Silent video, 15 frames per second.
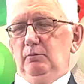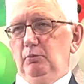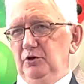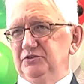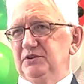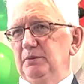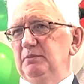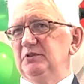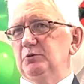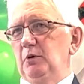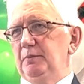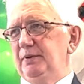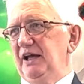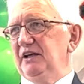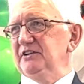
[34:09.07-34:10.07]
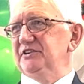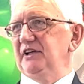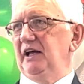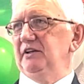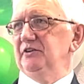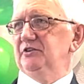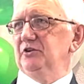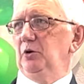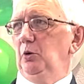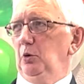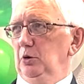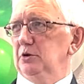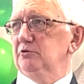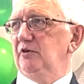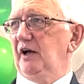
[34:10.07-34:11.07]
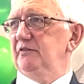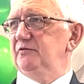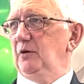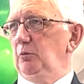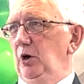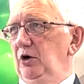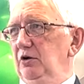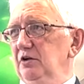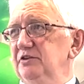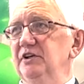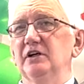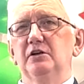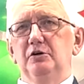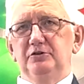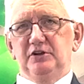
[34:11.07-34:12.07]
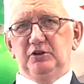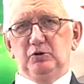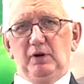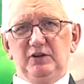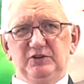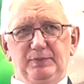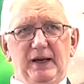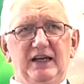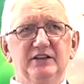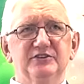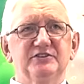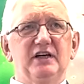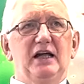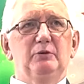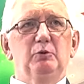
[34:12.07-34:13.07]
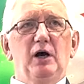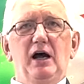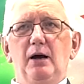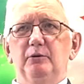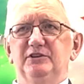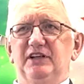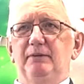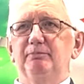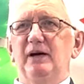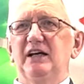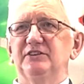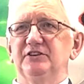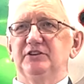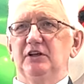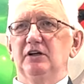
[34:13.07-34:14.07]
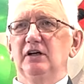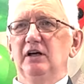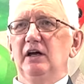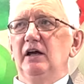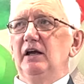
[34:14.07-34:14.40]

Muslims were being sent all around the world, including to Uzbekistan, where I was ambassador,